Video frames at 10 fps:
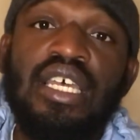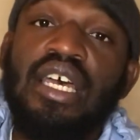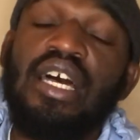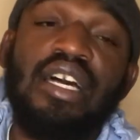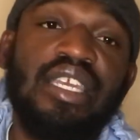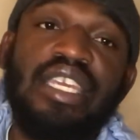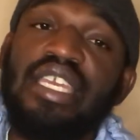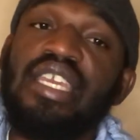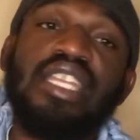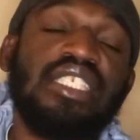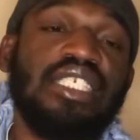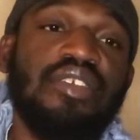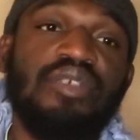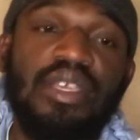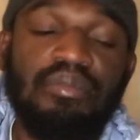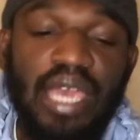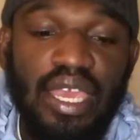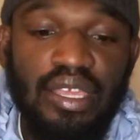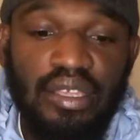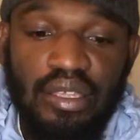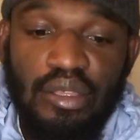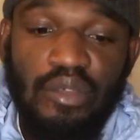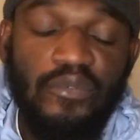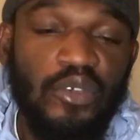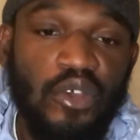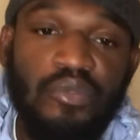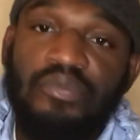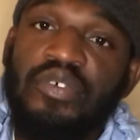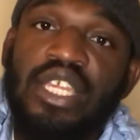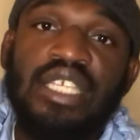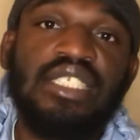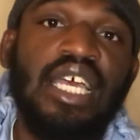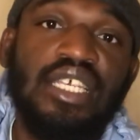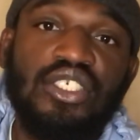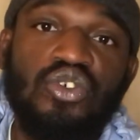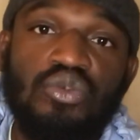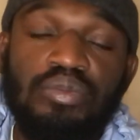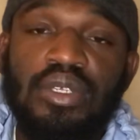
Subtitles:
Again, Gully TV, Mac, Phil from Philly Inside Scoop.